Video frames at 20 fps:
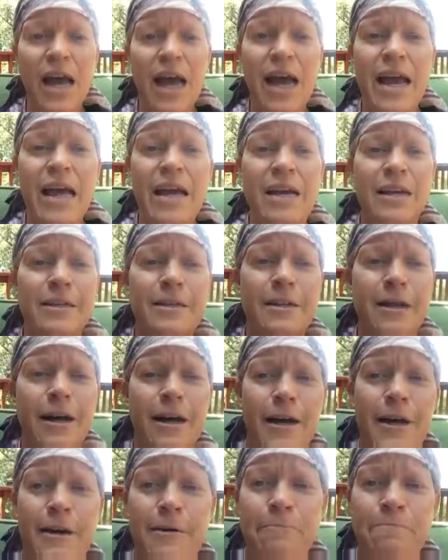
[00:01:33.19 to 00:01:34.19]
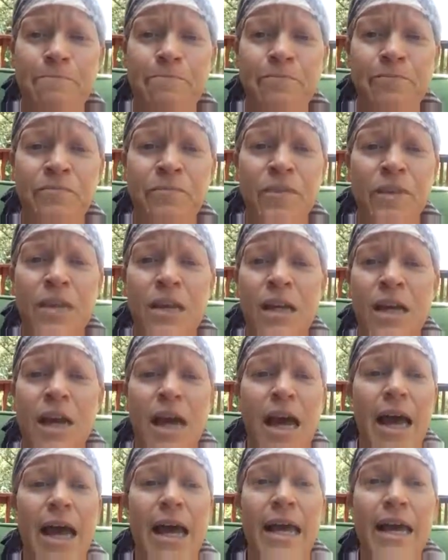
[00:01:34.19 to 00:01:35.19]
And
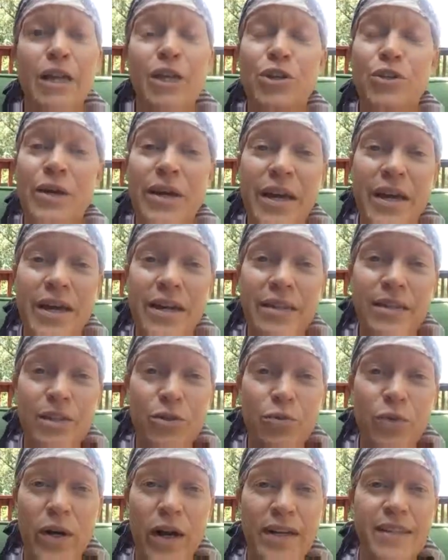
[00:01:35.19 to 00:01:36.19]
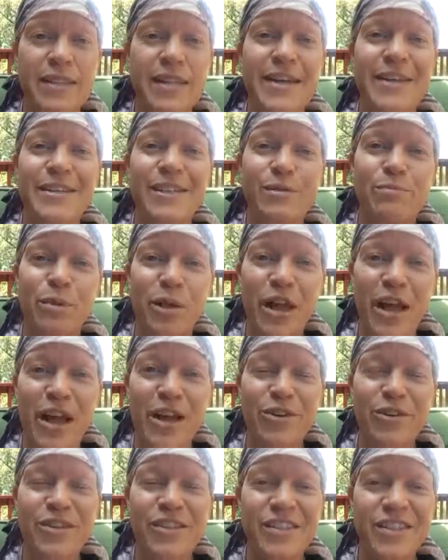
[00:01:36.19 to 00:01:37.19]
you can't, when I say
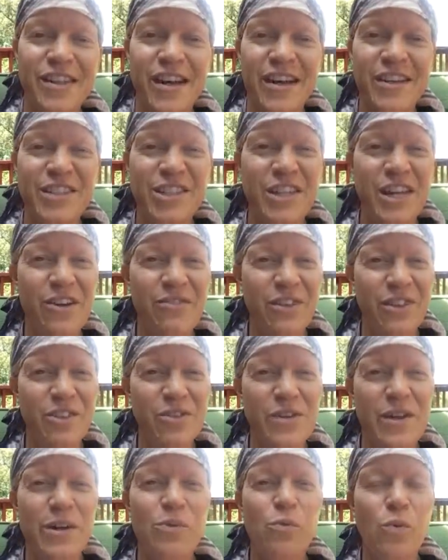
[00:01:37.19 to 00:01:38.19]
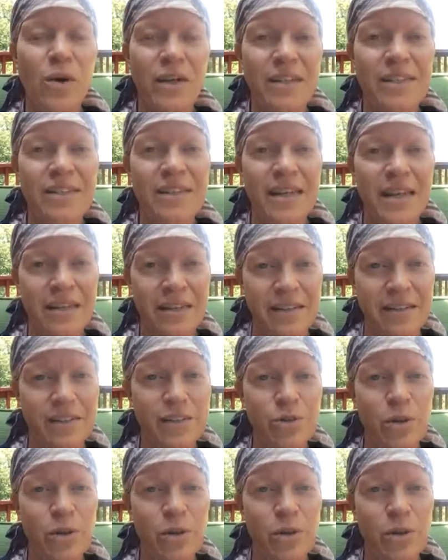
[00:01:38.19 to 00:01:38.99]
explain or discuss, you can't really do that in one sentence.